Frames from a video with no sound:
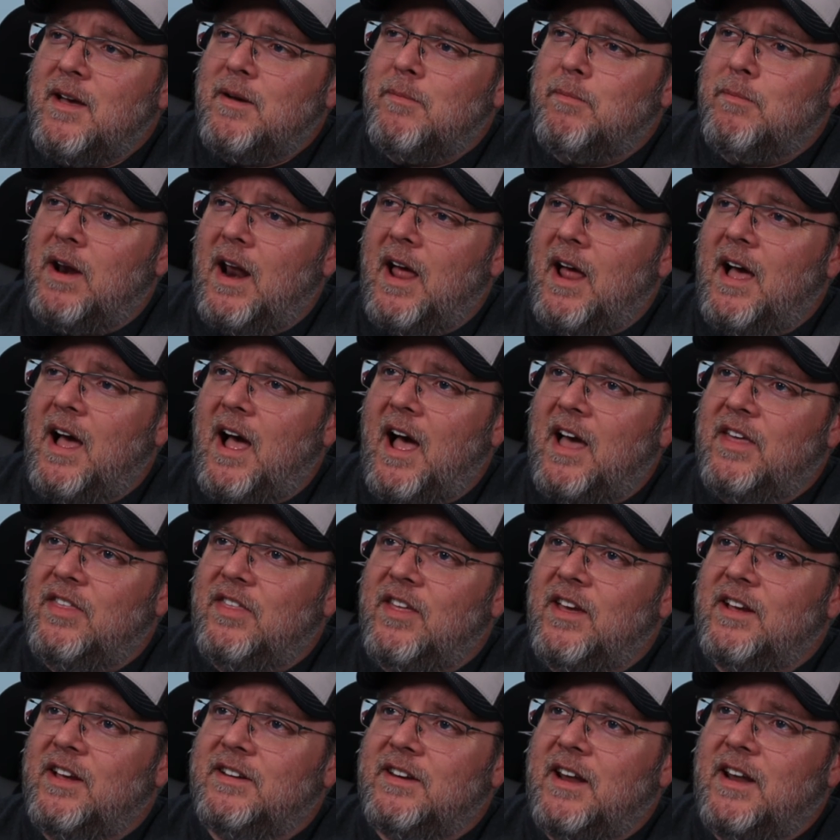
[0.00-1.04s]
But I
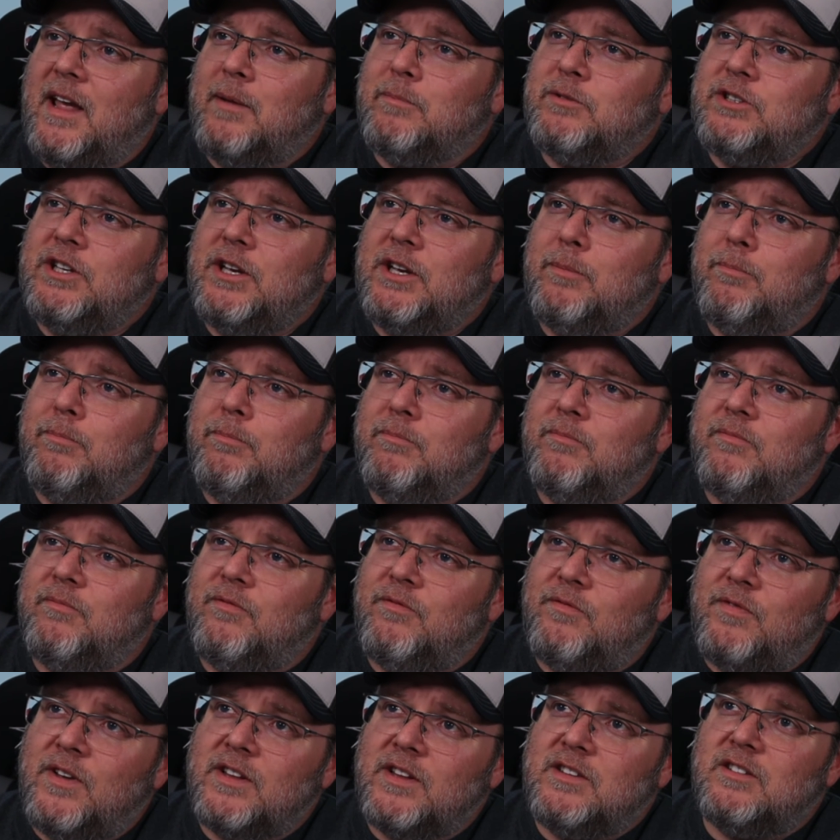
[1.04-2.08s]
think Namecheap
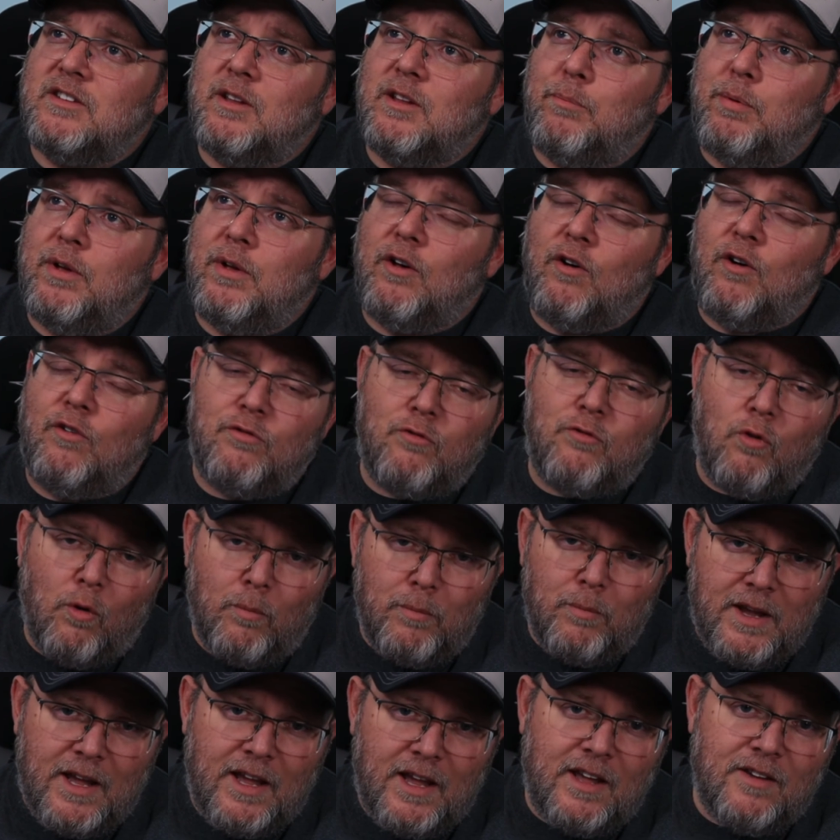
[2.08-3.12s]
fits the bill for
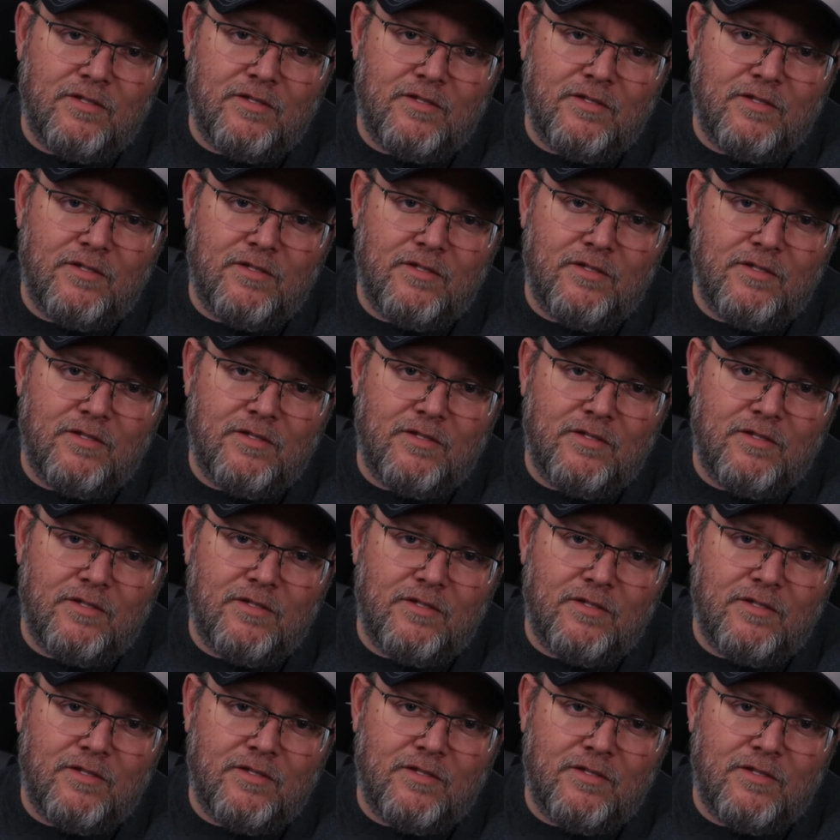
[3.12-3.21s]
me,